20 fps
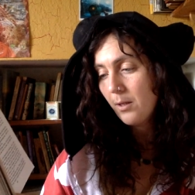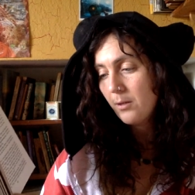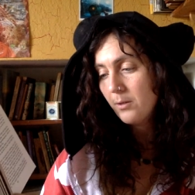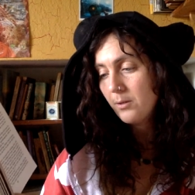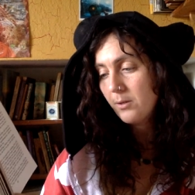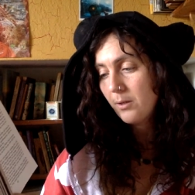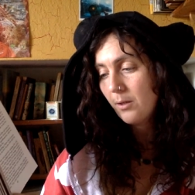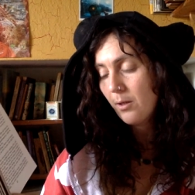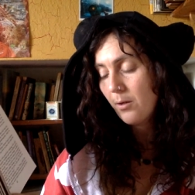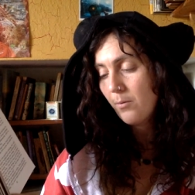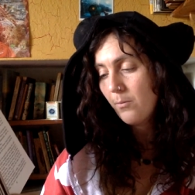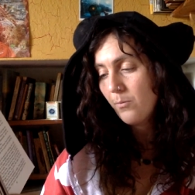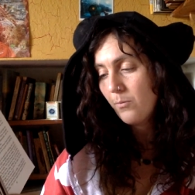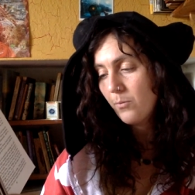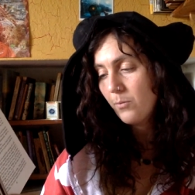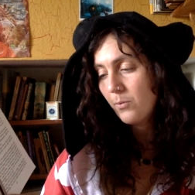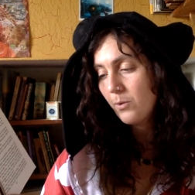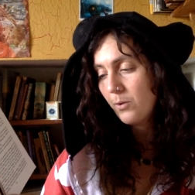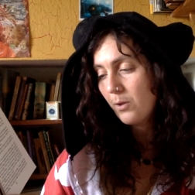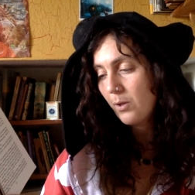some
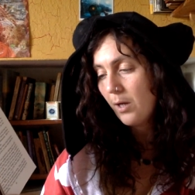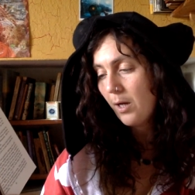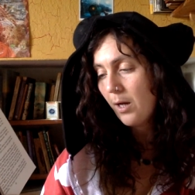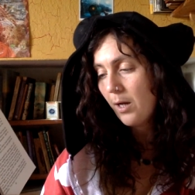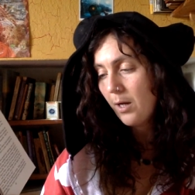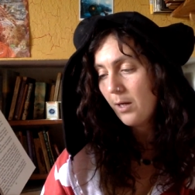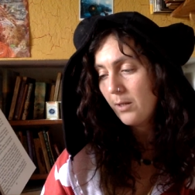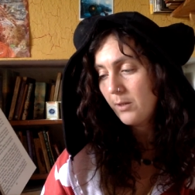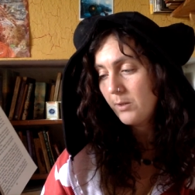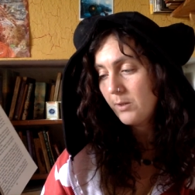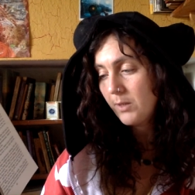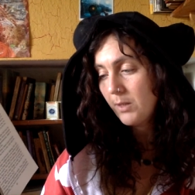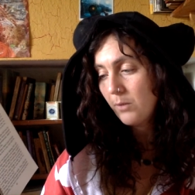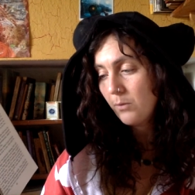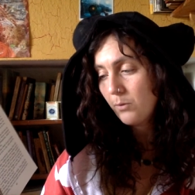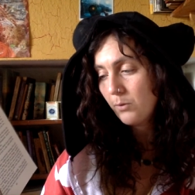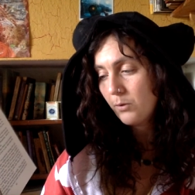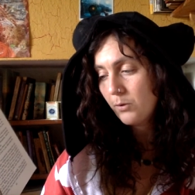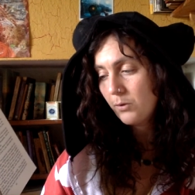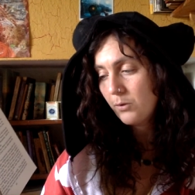uh,
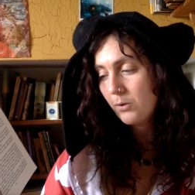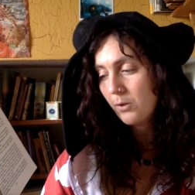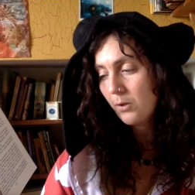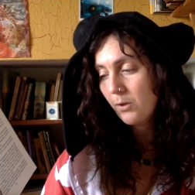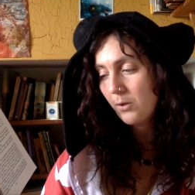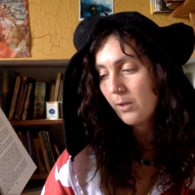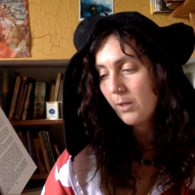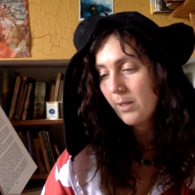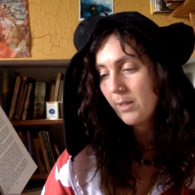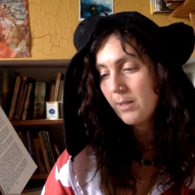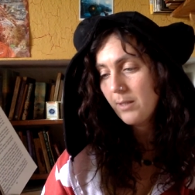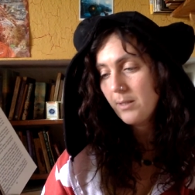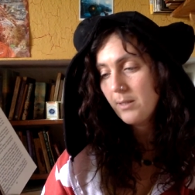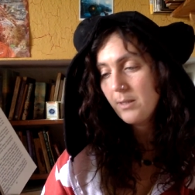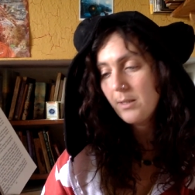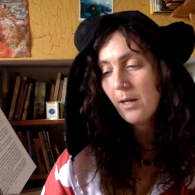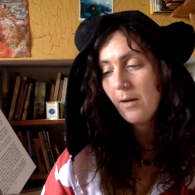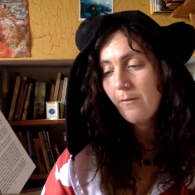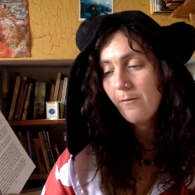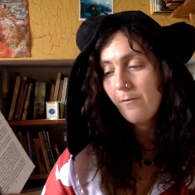silk
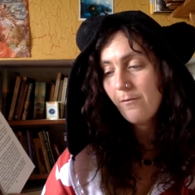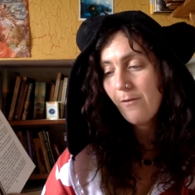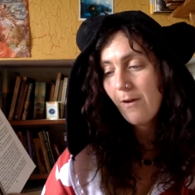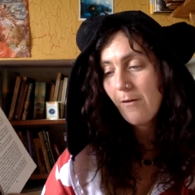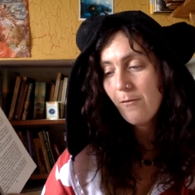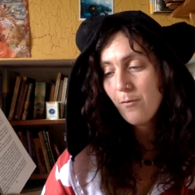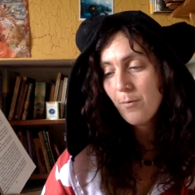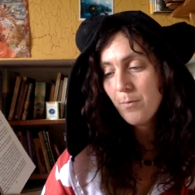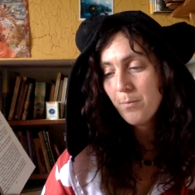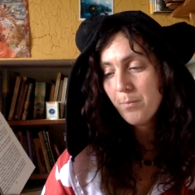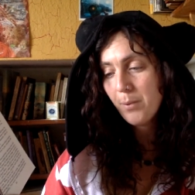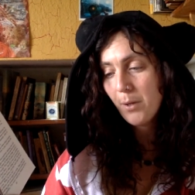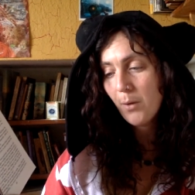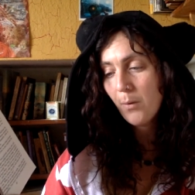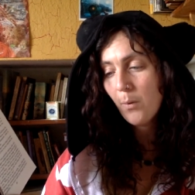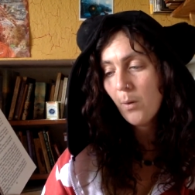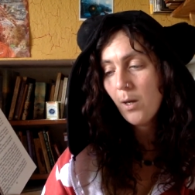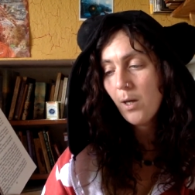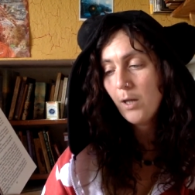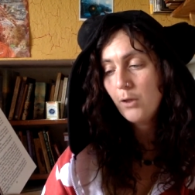stockings, a feather
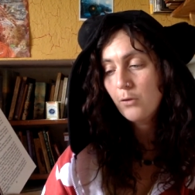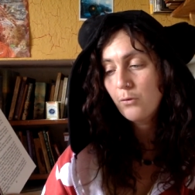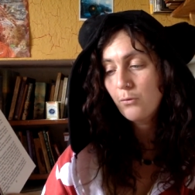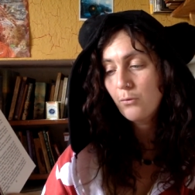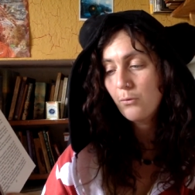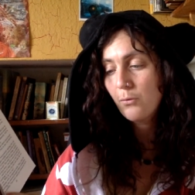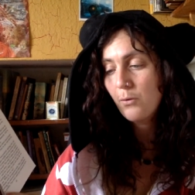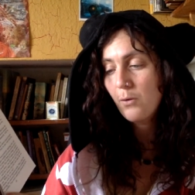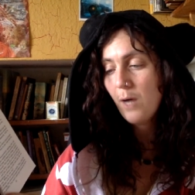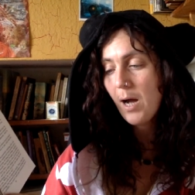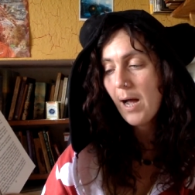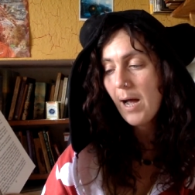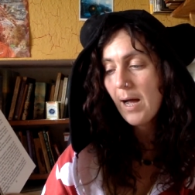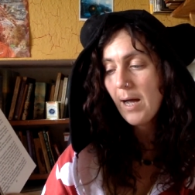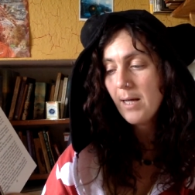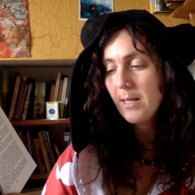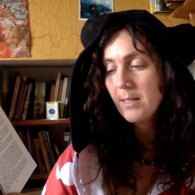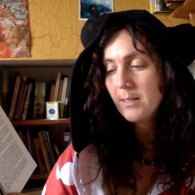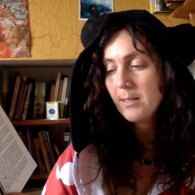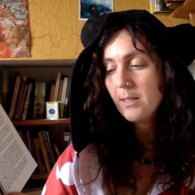boa, a straw
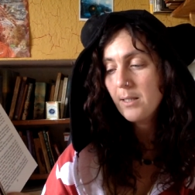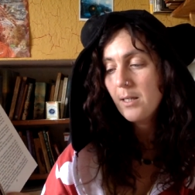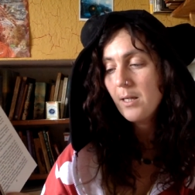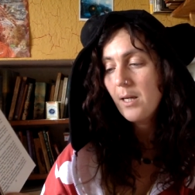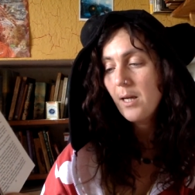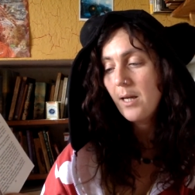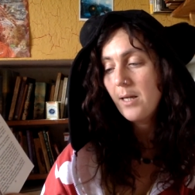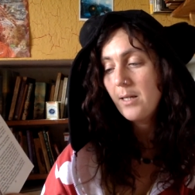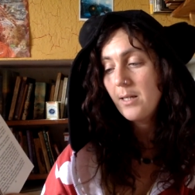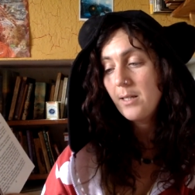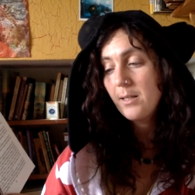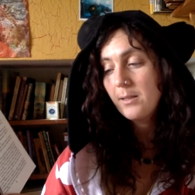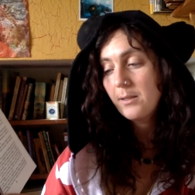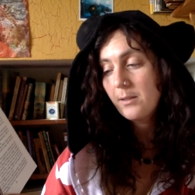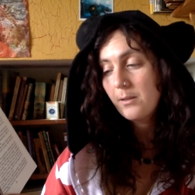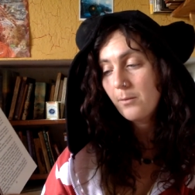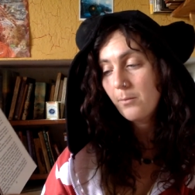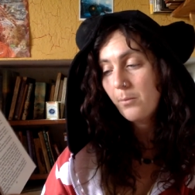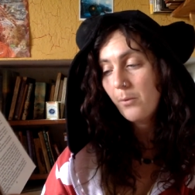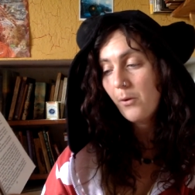hat, an
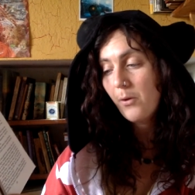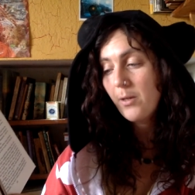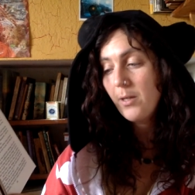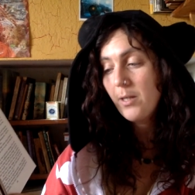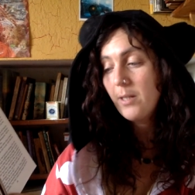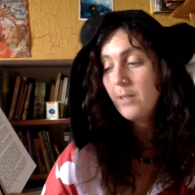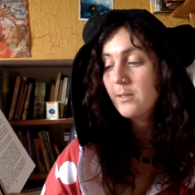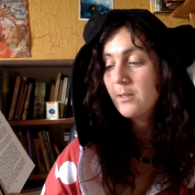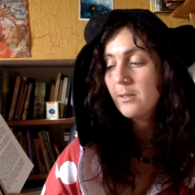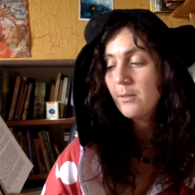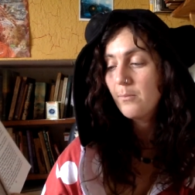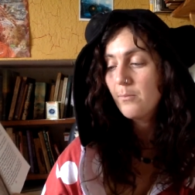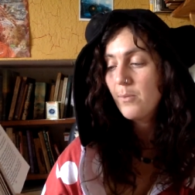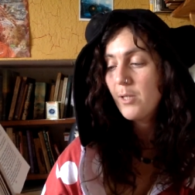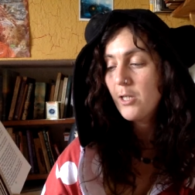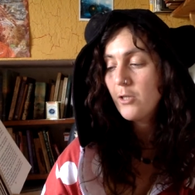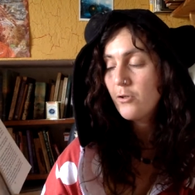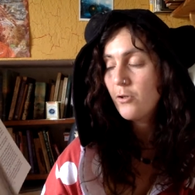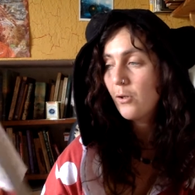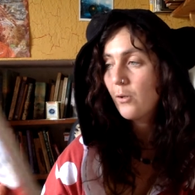Easter bonnet, some
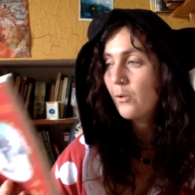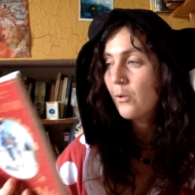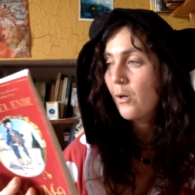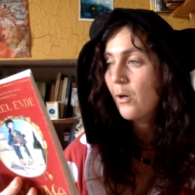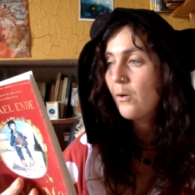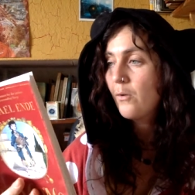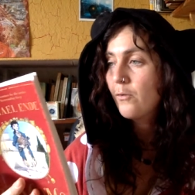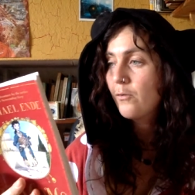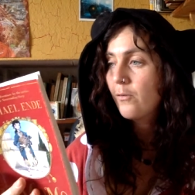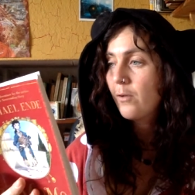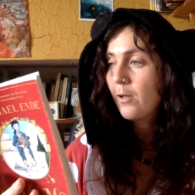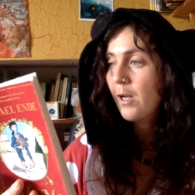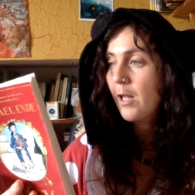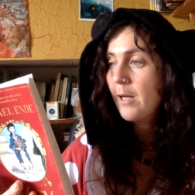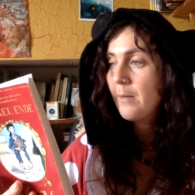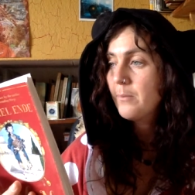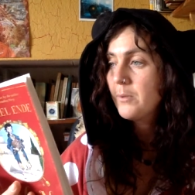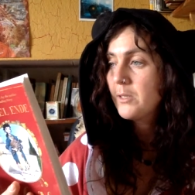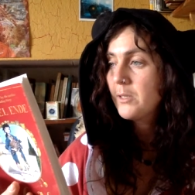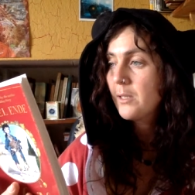miniature golf
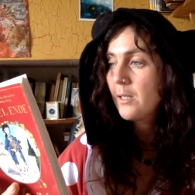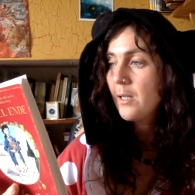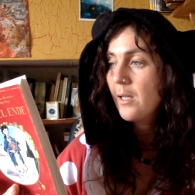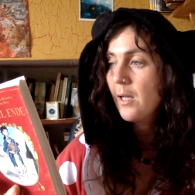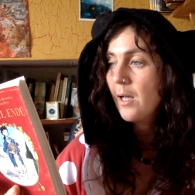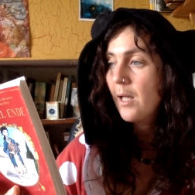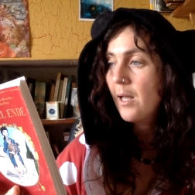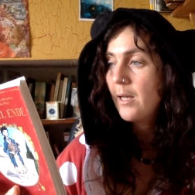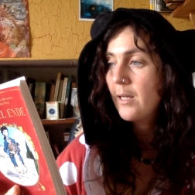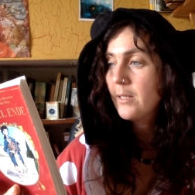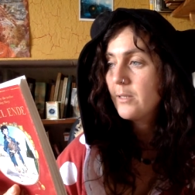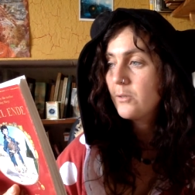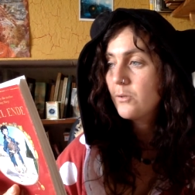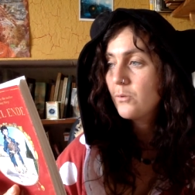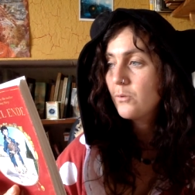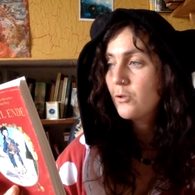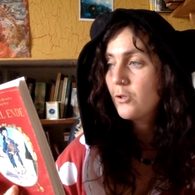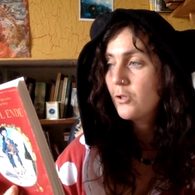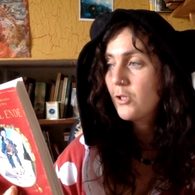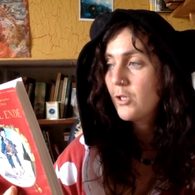clubs, a
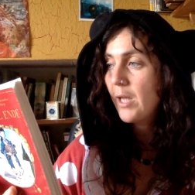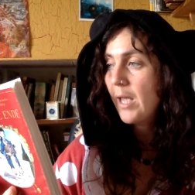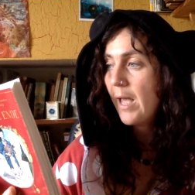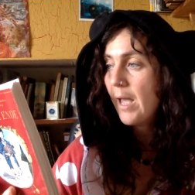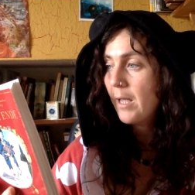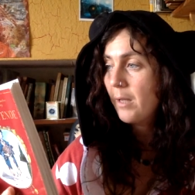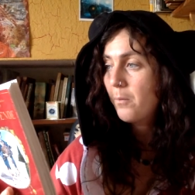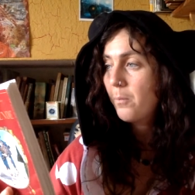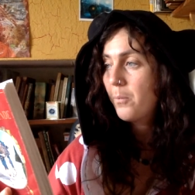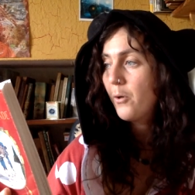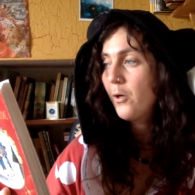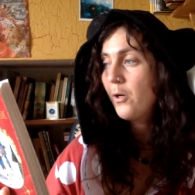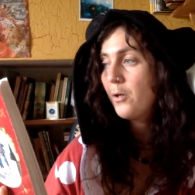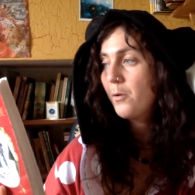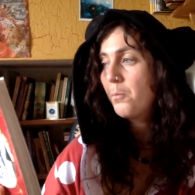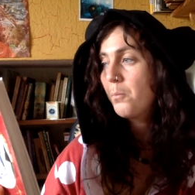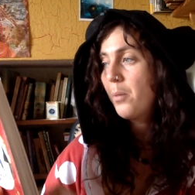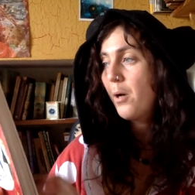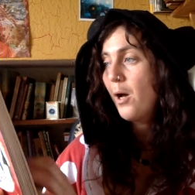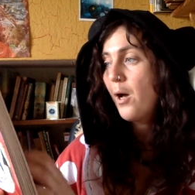little checkbook,
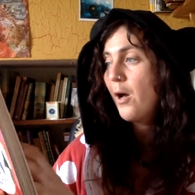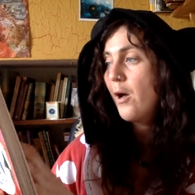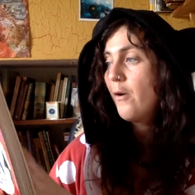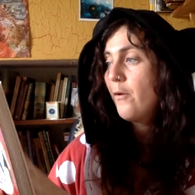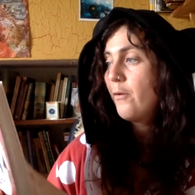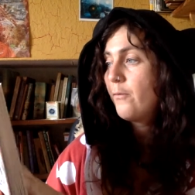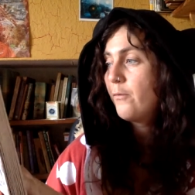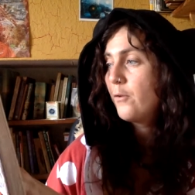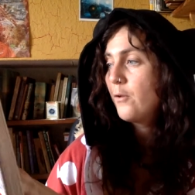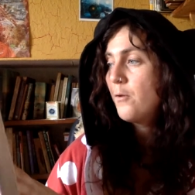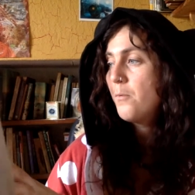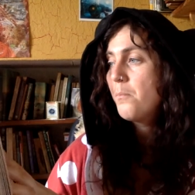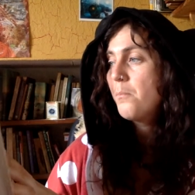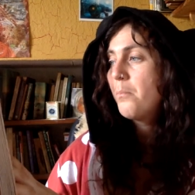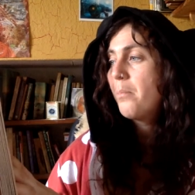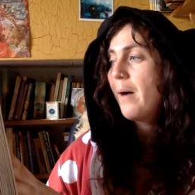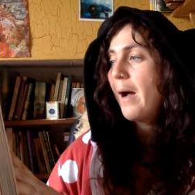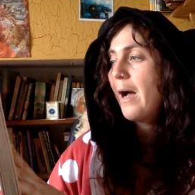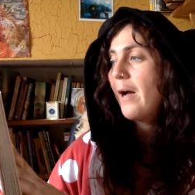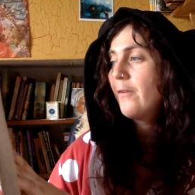perfume,
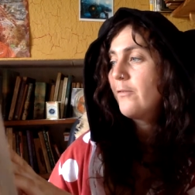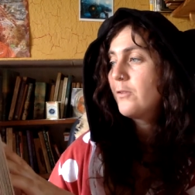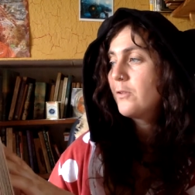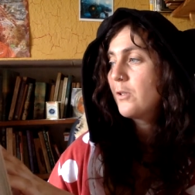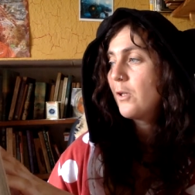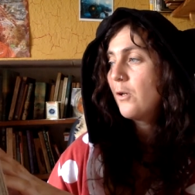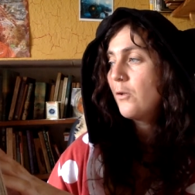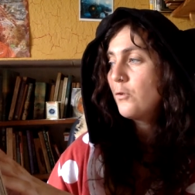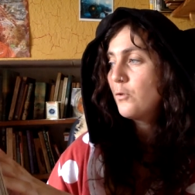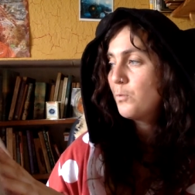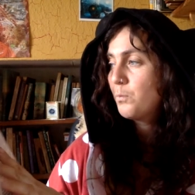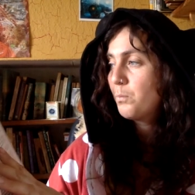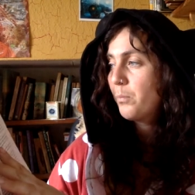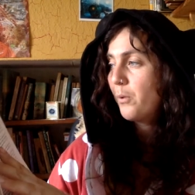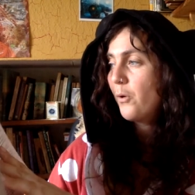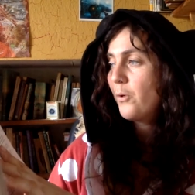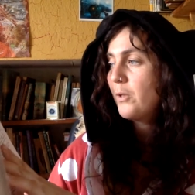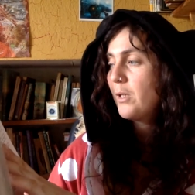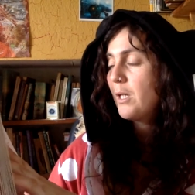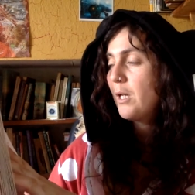bath salts,
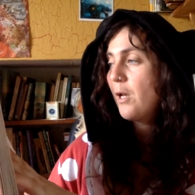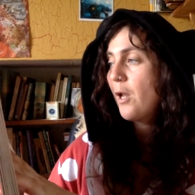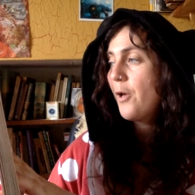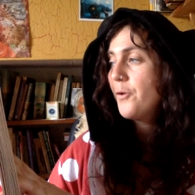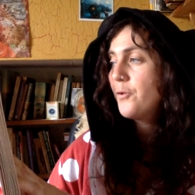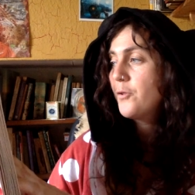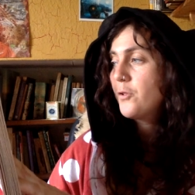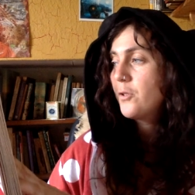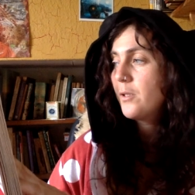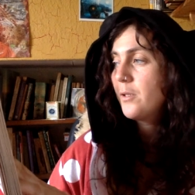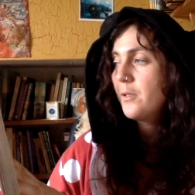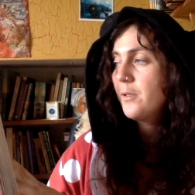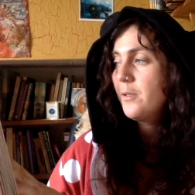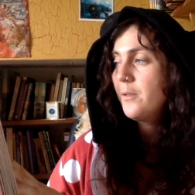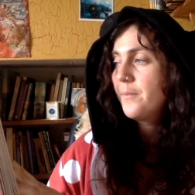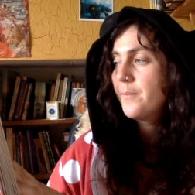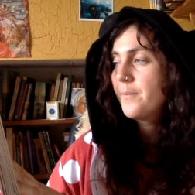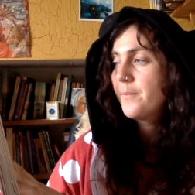body lotion.